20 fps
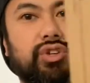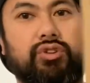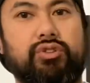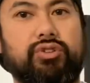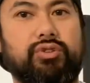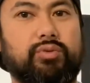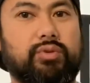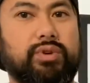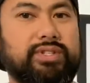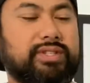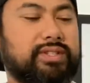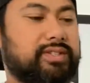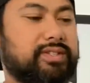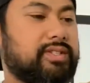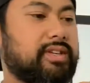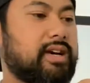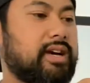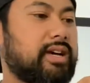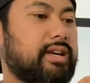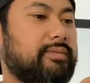you what's
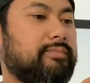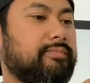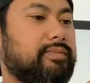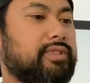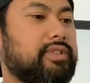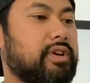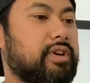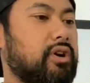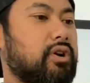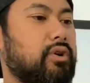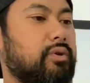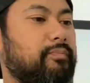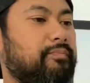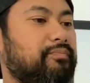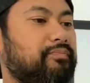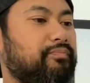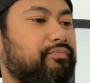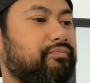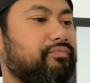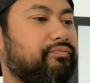inside. So
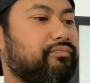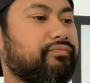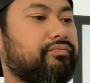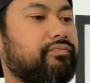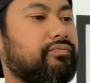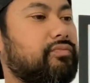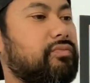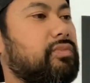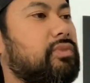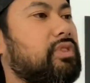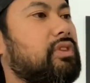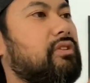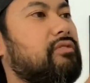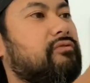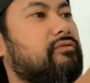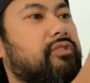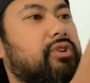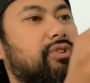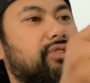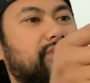
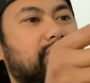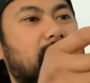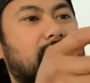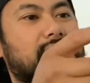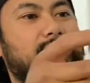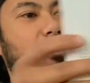first off, we